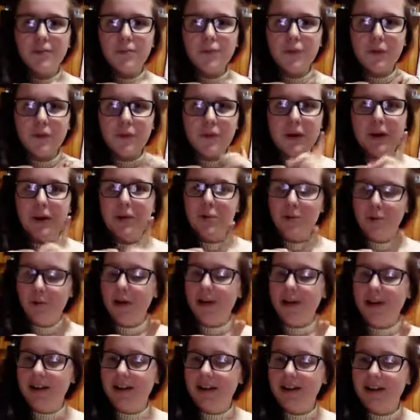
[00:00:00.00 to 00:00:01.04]
With
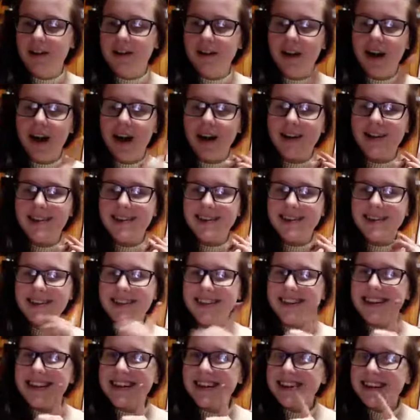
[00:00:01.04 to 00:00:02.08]
P1, I
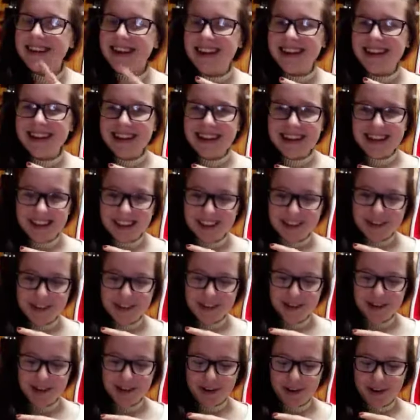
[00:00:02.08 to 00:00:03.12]
didn't like the
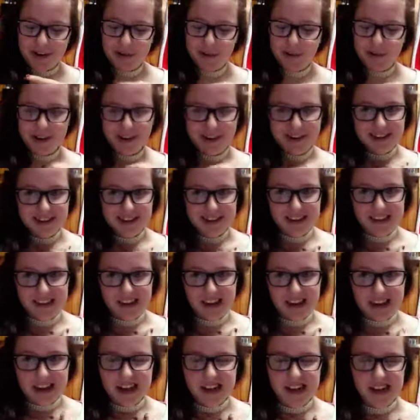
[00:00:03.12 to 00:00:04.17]
intro where she's
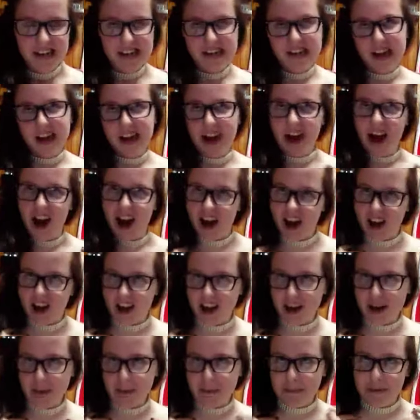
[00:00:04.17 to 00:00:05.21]
like
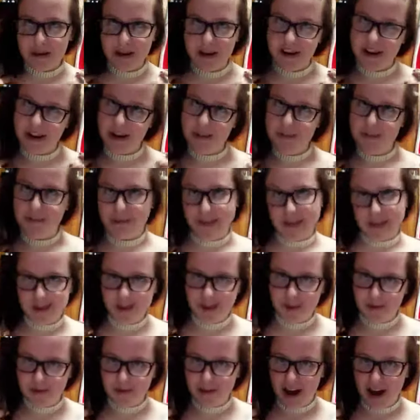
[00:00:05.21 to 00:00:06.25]
psychotic bony
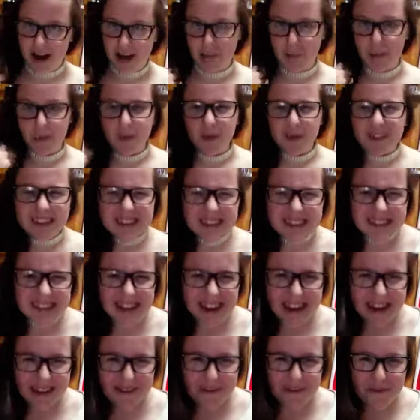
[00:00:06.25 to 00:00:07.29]
Mika rap. What does
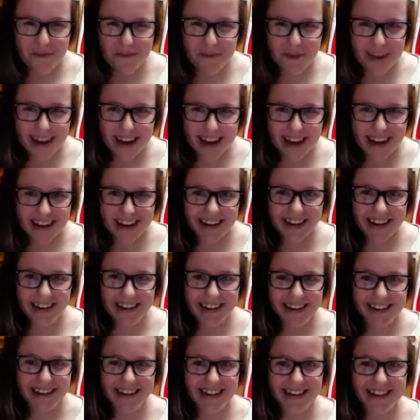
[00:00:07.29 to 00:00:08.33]
that even mean?
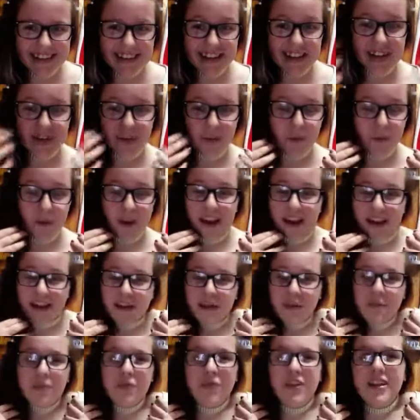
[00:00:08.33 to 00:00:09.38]
That we
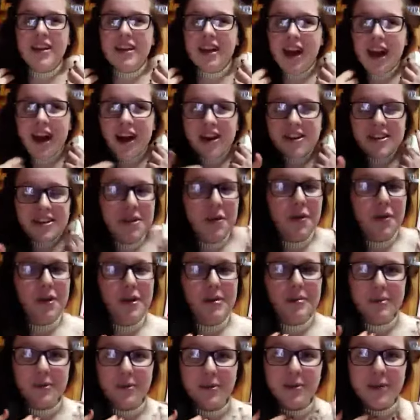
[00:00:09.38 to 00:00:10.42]
sorry,
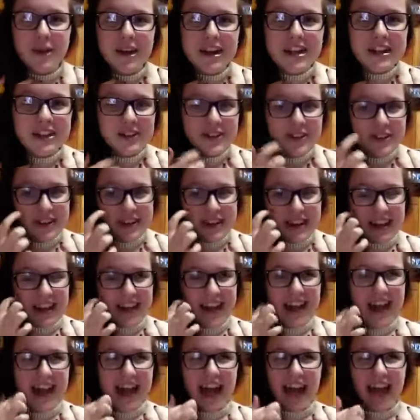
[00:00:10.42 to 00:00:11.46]
but we're not
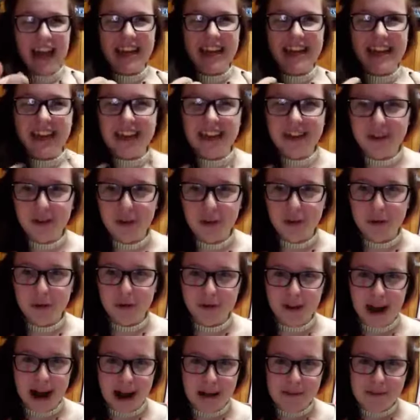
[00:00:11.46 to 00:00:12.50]
like a ghetto
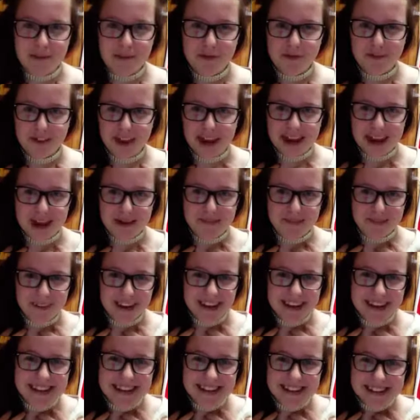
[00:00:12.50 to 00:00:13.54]
rap fan
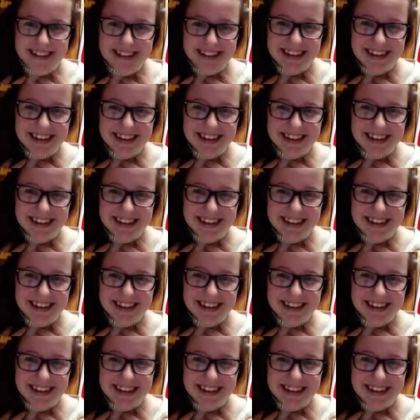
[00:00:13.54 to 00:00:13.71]
base.